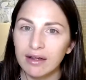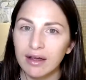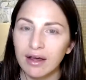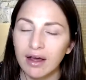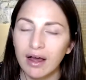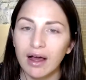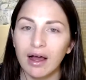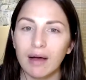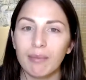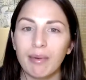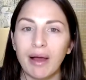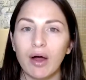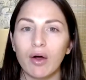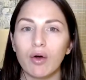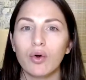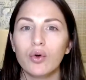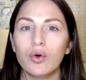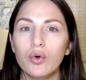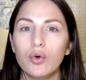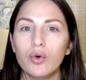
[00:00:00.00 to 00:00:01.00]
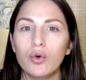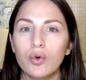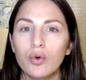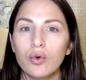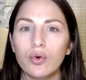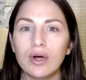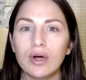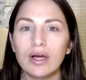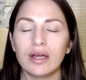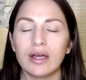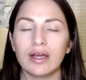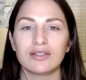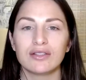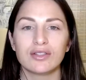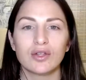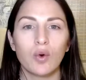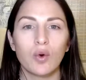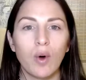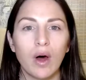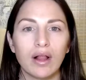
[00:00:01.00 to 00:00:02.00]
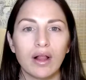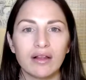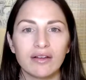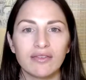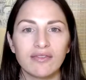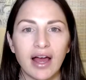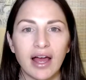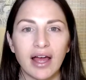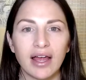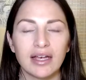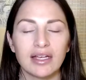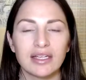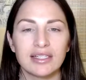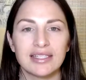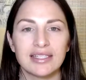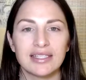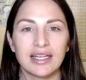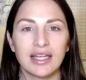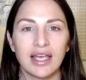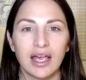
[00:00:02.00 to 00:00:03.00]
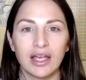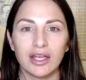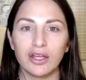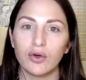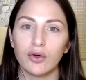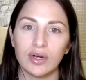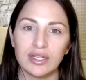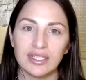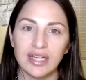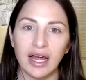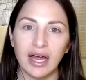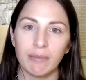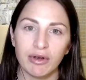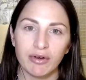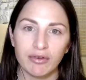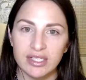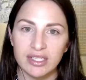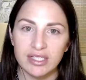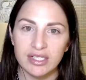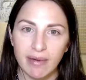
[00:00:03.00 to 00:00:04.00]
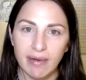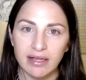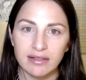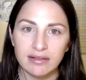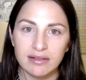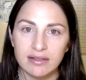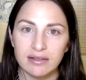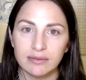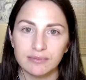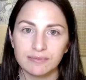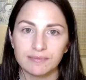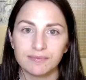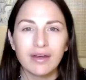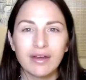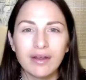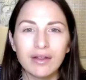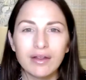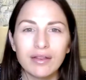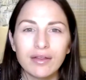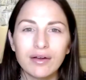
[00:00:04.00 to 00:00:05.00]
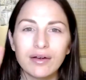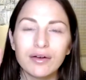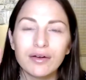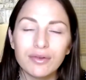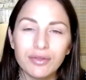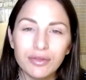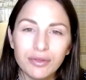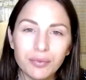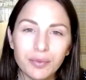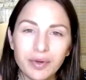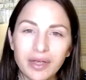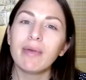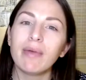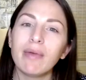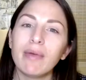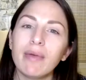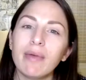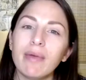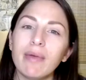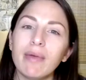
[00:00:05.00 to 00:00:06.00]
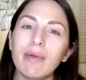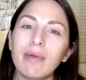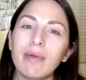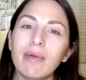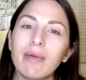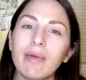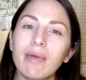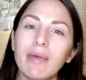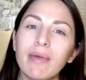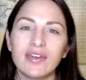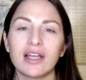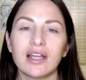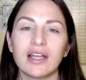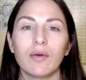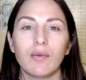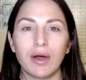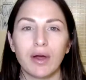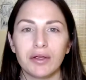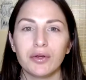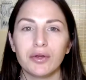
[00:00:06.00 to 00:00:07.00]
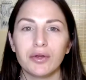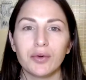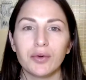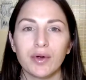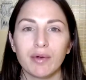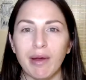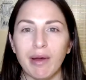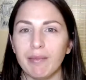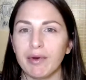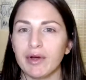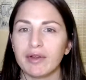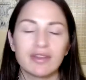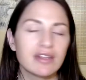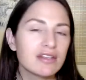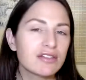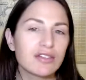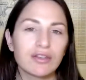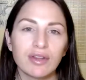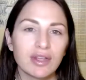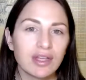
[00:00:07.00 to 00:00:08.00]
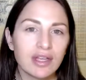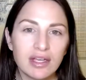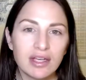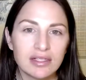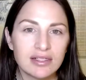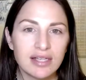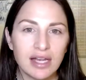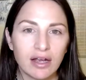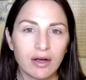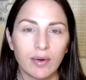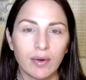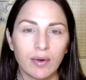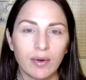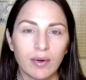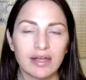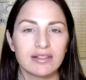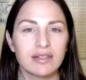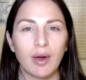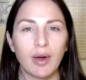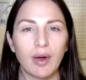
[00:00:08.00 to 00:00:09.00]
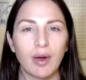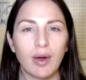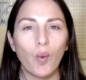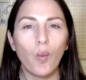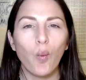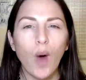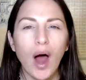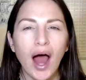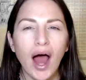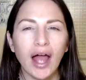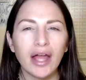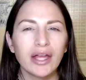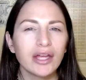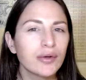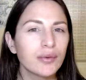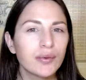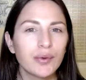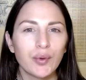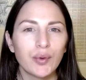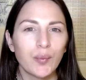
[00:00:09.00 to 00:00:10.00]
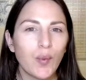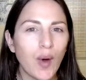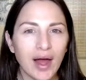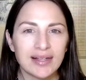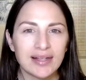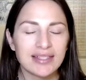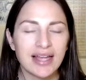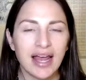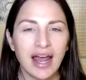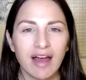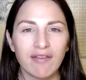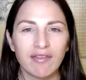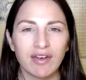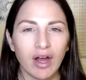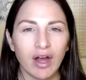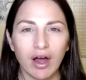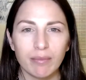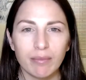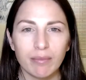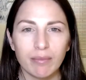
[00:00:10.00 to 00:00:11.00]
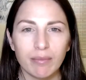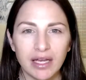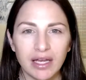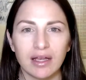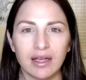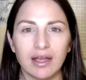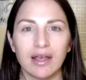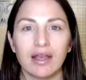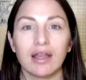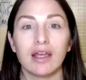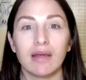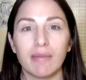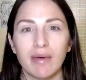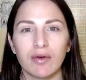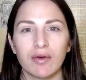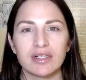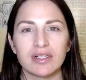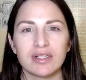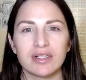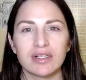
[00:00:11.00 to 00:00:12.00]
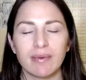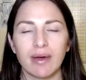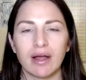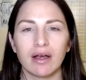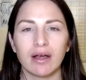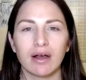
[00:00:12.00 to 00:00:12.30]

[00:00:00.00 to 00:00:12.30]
about who is qualified to get your time and response. There are 3 main benefits that I want you to remember. These are the key takeaways about why you would want to have an automated email responder.